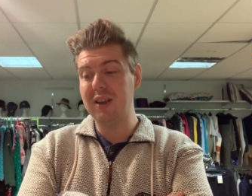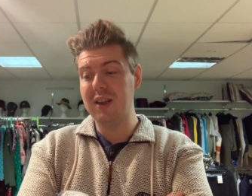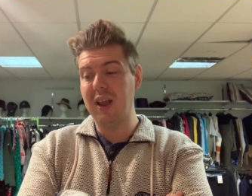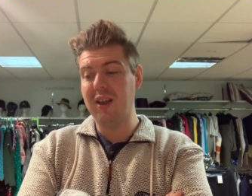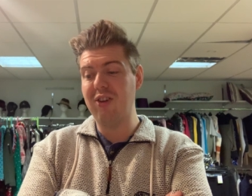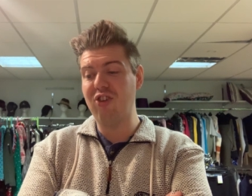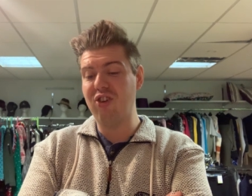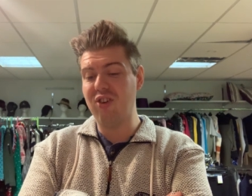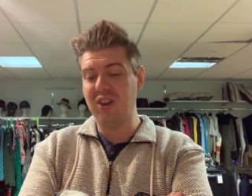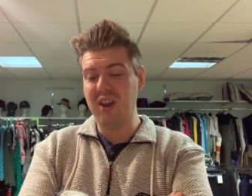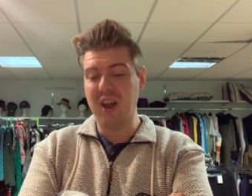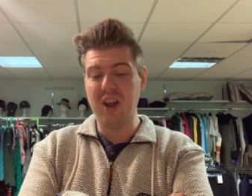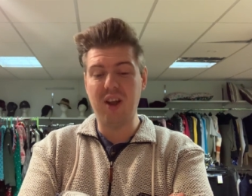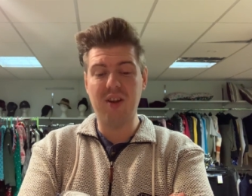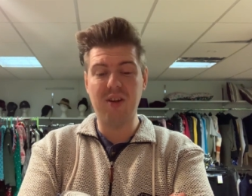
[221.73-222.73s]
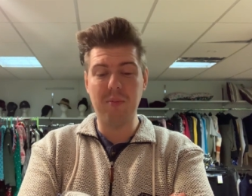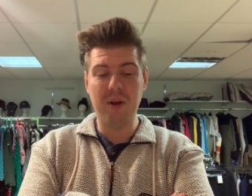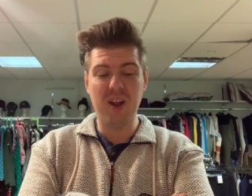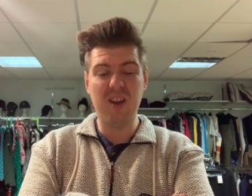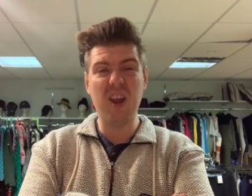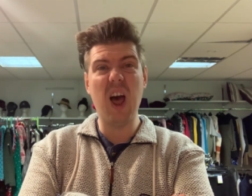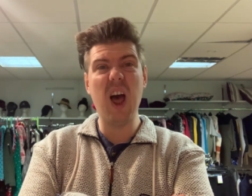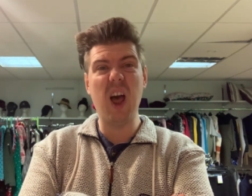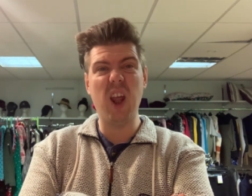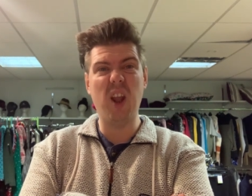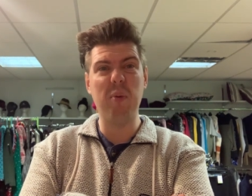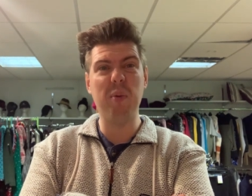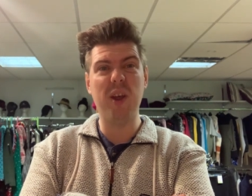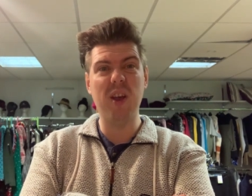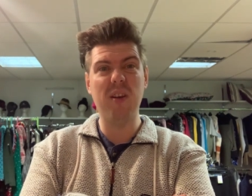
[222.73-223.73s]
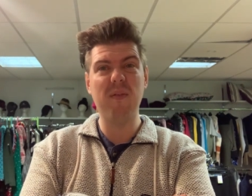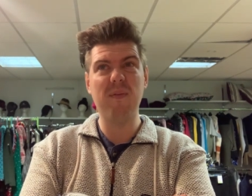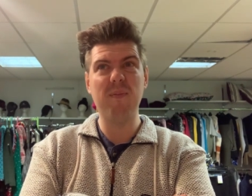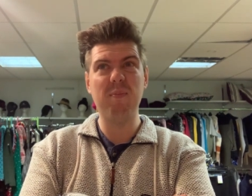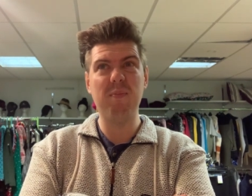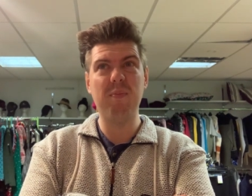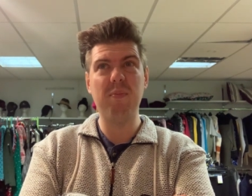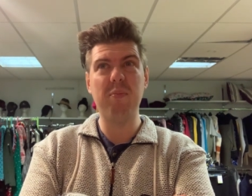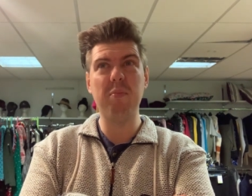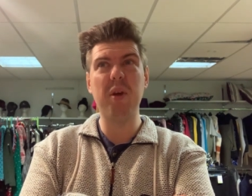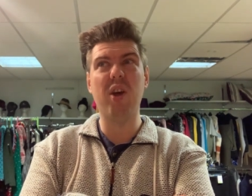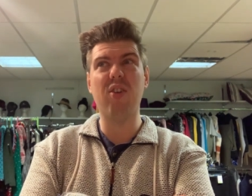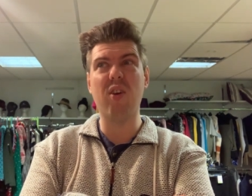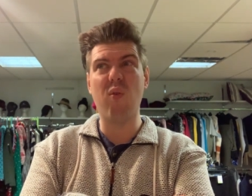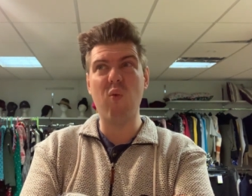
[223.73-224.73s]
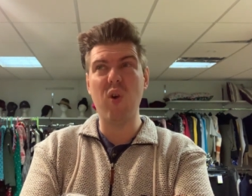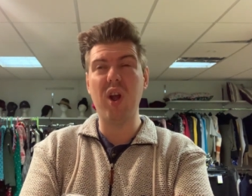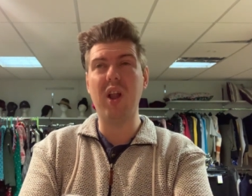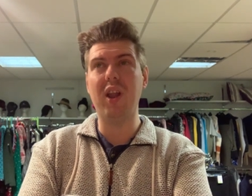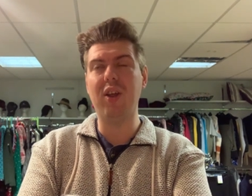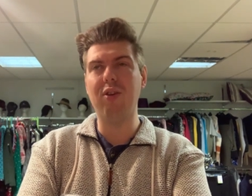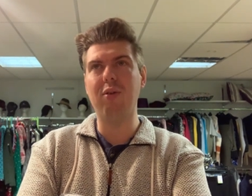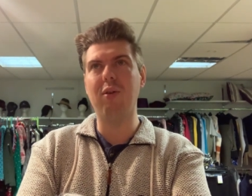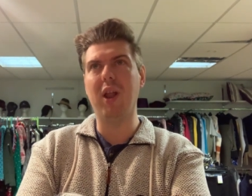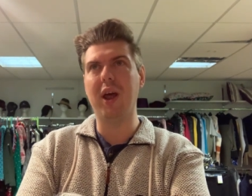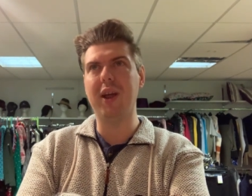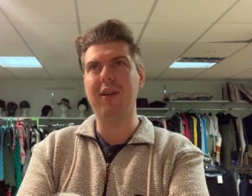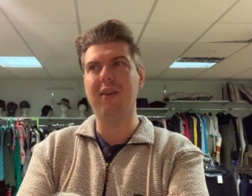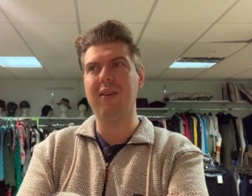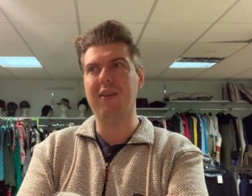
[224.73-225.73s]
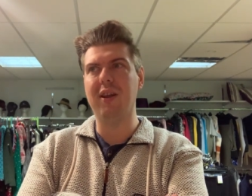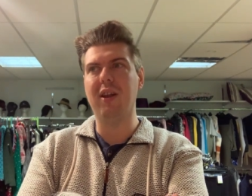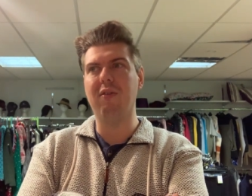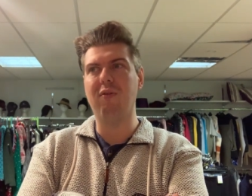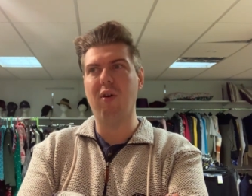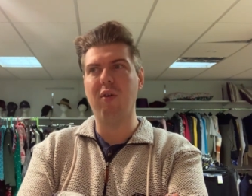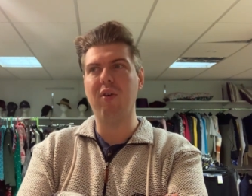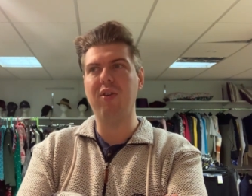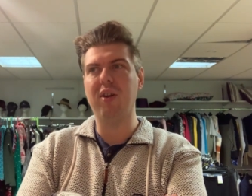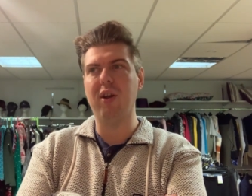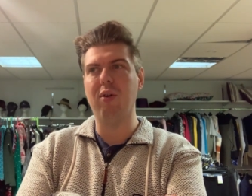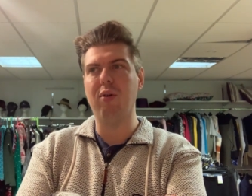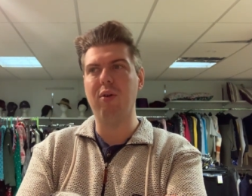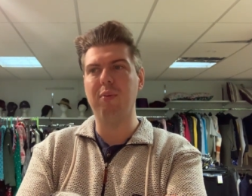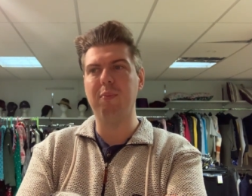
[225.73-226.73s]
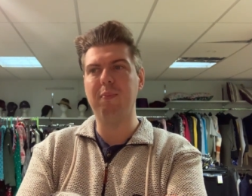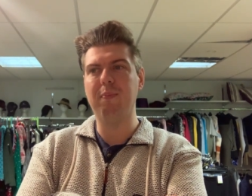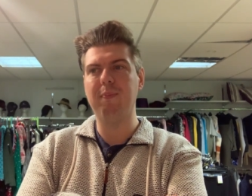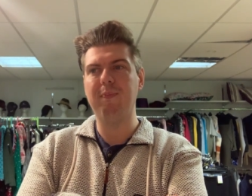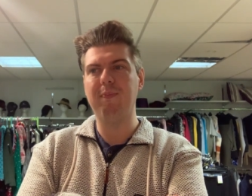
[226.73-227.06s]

that's just getting to me a tiny bit because I really do like to see the forest in autumn.